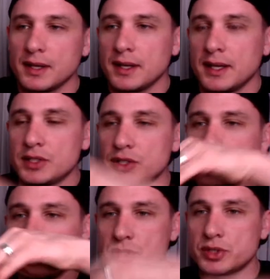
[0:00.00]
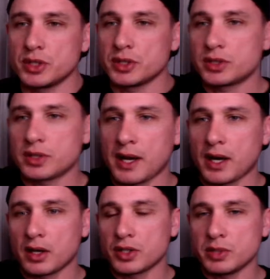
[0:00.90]
And she was just, I,
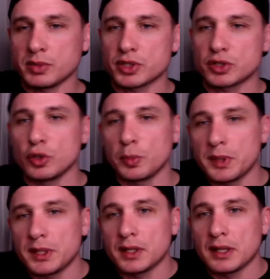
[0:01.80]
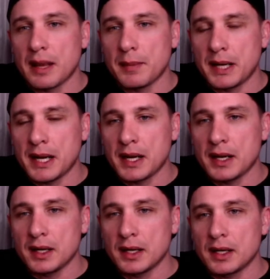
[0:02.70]
she was scooping the
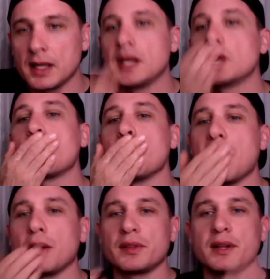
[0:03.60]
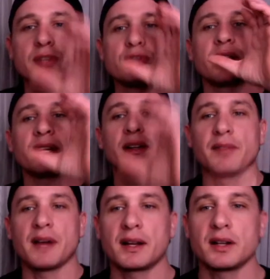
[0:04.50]
lemonade in her mouth and then drinking the
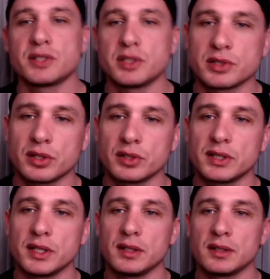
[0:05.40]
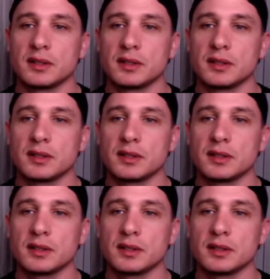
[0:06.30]
vodka, and she was thirteen.